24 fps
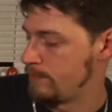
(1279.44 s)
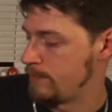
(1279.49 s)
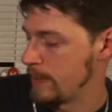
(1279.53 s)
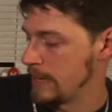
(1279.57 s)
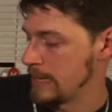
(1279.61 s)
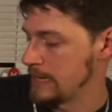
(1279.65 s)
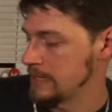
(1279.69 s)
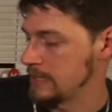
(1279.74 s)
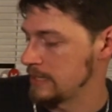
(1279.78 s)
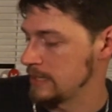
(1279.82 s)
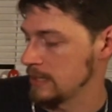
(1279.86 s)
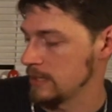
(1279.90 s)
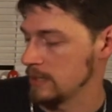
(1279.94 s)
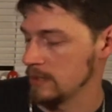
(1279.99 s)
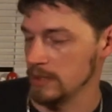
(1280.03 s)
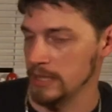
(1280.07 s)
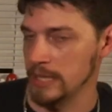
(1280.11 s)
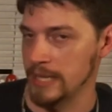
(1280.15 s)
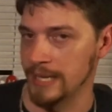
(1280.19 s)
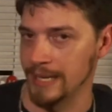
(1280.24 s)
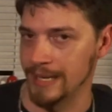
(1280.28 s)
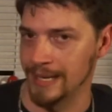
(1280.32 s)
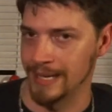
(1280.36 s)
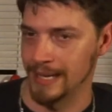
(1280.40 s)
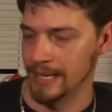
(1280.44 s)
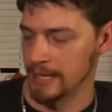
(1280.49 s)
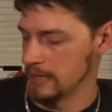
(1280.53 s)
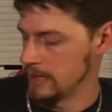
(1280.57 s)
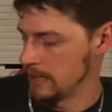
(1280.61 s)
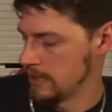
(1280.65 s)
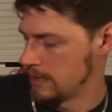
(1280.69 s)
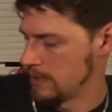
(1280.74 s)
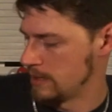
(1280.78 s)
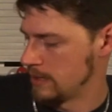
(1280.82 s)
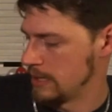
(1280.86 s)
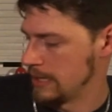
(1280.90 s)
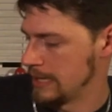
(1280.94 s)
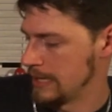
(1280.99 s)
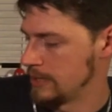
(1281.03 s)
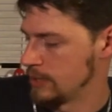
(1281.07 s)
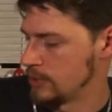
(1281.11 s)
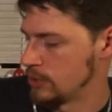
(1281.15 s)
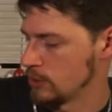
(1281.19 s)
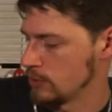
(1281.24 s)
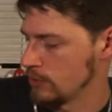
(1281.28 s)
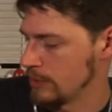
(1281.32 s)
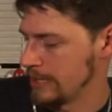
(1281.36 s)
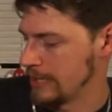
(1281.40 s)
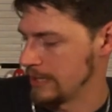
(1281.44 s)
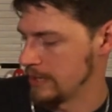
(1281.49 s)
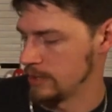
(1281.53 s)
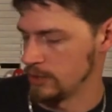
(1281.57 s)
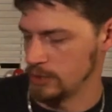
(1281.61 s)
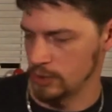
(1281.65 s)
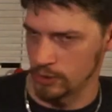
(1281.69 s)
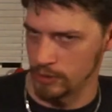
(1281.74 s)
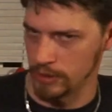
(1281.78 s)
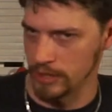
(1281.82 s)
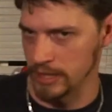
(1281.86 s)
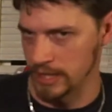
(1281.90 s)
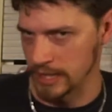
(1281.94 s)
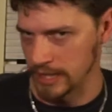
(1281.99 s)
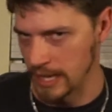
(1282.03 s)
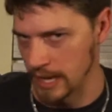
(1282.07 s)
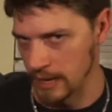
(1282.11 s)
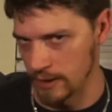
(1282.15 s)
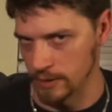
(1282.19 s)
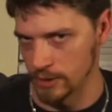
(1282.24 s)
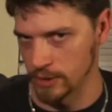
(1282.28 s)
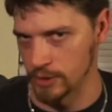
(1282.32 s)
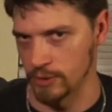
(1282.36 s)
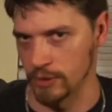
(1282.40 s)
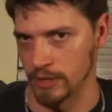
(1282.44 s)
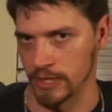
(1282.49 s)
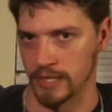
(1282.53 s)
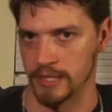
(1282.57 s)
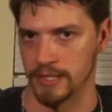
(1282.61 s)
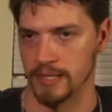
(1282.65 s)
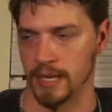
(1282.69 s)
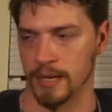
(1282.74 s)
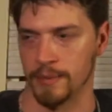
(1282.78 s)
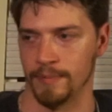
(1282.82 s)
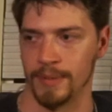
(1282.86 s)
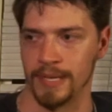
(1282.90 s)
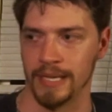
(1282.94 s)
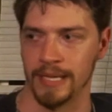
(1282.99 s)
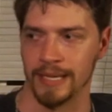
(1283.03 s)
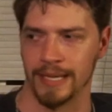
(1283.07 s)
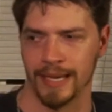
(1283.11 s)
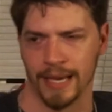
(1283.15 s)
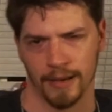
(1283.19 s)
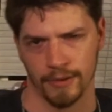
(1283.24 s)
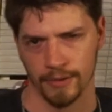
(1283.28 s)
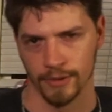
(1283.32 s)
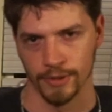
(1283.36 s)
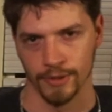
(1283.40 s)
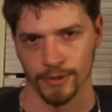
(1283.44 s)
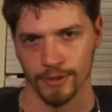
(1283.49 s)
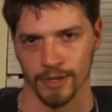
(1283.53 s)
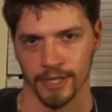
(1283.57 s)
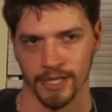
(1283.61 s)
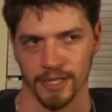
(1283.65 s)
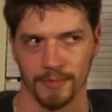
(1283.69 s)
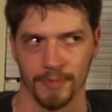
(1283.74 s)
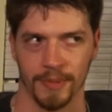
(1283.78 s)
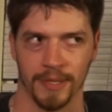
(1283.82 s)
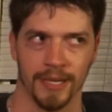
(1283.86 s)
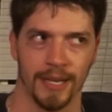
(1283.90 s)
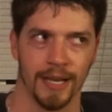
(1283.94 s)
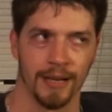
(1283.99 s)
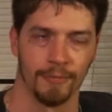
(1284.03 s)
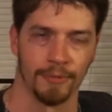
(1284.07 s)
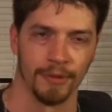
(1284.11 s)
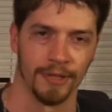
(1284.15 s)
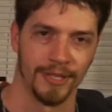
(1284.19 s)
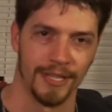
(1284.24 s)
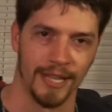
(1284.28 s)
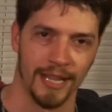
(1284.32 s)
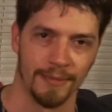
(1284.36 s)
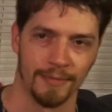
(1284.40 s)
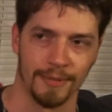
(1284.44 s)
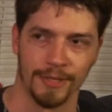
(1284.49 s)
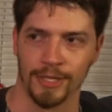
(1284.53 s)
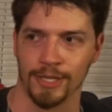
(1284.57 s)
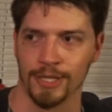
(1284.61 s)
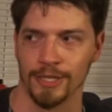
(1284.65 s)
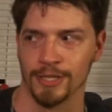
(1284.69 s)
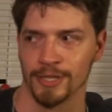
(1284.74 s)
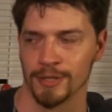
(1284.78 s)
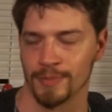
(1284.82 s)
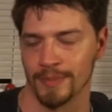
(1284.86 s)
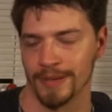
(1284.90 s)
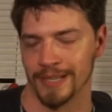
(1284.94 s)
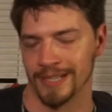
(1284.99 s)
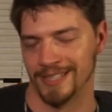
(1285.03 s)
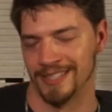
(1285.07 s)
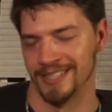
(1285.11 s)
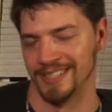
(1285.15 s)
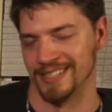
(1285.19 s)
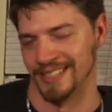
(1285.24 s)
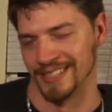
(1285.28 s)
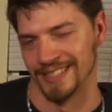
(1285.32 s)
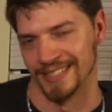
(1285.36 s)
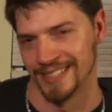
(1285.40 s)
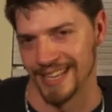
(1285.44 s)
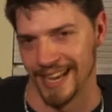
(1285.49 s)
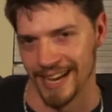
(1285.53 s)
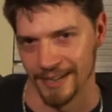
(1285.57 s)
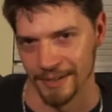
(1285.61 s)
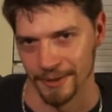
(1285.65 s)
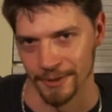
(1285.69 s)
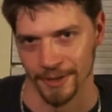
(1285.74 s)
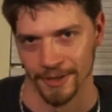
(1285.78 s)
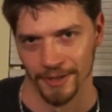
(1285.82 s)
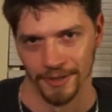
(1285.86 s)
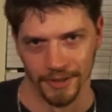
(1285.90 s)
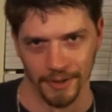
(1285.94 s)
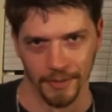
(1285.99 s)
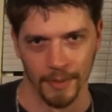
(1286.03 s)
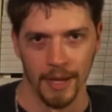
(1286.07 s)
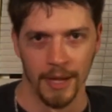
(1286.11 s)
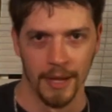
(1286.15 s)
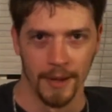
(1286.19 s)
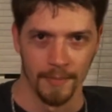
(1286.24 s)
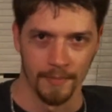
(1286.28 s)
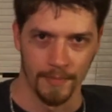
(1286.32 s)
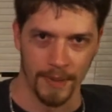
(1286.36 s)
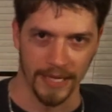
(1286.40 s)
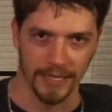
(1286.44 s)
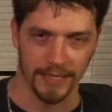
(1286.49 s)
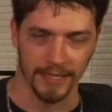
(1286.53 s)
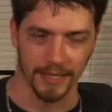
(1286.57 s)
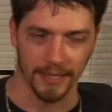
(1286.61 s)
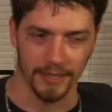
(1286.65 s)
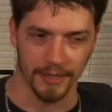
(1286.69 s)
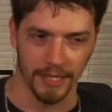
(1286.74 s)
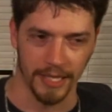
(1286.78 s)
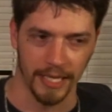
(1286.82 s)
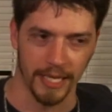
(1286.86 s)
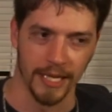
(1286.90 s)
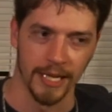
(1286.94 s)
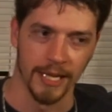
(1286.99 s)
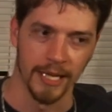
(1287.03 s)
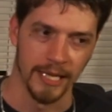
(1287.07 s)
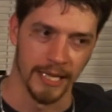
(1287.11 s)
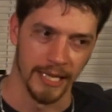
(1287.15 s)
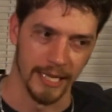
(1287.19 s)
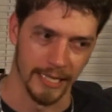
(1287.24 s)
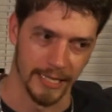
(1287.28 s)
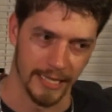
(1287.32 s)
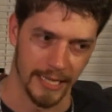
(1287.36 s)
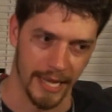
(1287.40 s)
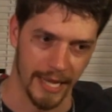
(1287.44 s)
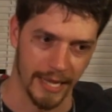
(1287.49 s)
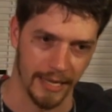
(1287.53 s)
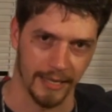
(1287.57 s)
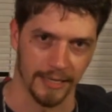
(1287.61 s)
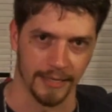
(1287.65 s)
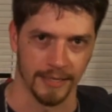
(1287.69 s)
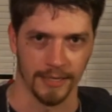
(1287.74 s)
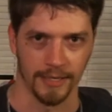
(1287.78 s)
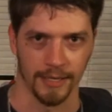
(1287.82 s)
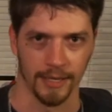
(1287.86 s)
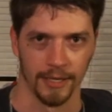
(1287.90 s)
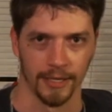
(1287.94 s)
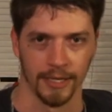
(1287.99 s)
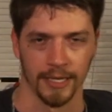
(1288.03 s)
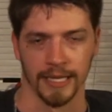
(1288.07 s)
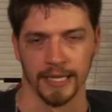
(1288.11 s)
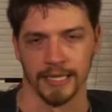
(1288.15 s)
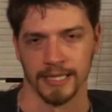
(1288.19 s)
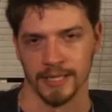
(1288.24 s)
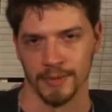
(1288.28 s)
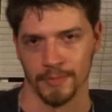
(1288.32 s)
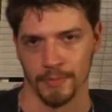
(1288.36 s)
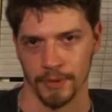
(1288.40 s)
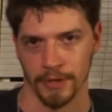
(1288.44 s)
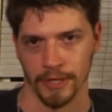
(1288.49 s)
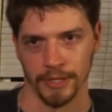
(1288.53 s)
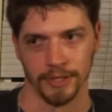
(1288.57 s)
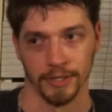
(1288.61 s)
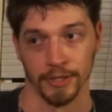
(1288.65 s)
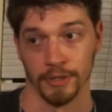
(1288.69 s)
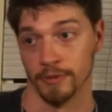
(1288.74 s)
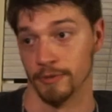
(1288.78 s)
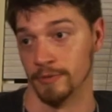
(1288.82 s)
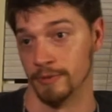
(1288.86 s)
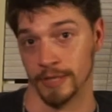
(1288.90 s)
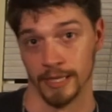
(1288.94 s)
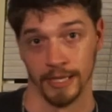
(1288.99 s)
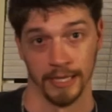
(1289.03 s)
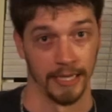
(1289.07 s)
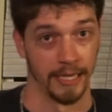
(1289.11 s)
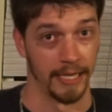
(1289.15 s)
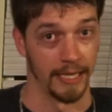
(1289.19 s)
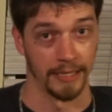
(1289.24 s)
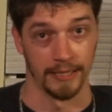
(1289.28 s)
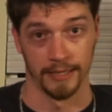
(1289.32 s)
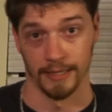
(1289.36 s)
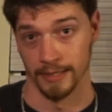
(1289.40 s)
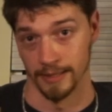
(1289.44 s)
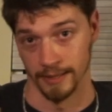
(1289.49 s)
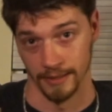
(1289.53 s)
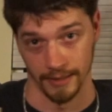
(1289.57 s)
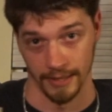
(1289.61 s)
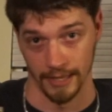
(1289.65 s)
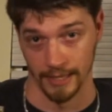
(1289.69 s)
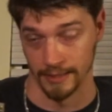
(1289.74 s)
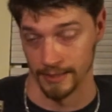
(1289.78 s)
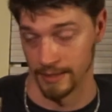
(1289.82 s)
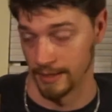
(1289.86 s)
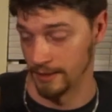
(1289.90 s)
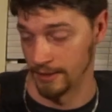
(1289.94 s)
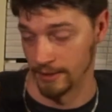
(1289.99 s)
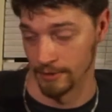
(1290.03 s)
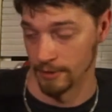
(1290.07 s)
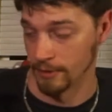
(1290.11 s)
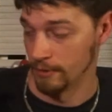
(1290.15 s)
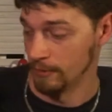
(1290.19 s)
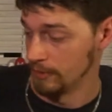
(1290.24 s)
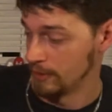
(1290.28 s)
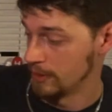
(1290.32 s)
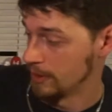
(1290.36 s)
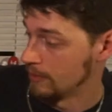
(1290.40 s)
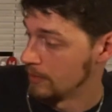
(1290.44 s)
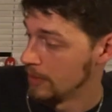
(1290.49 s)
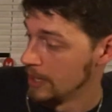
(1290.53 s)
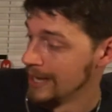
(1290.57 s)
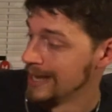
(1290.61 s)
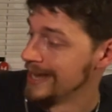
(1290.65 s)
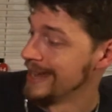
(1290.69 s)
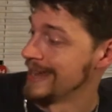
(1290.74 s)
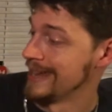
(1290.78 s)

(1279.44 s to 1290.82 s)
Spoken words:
basically during the counter-strike step, he counter-strikes, but not with damage. He just places a stagger on them. Basically, you attack a skunk, it sprays you, and that's the theory with him.